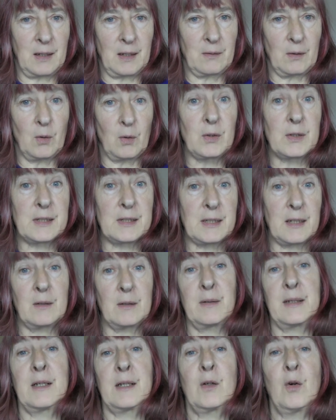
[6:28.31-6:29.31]
I'll
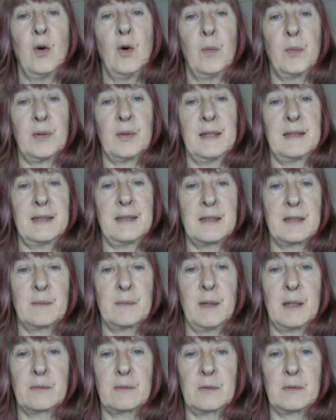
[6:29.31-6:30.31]
also incorporate into
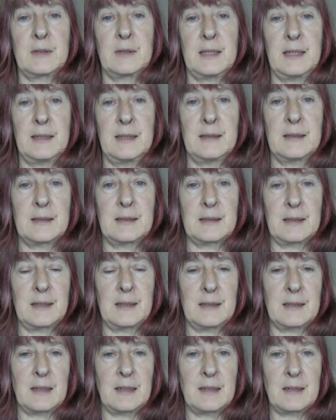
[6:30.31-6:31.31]
my routines
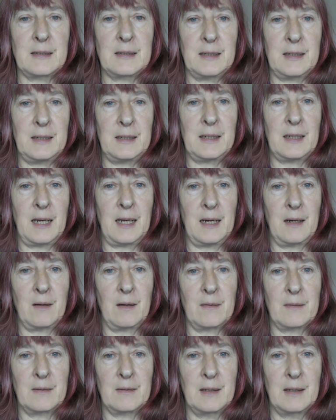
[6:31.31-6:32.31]
and see
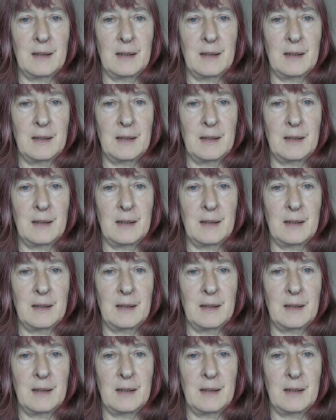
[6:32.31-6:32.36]
how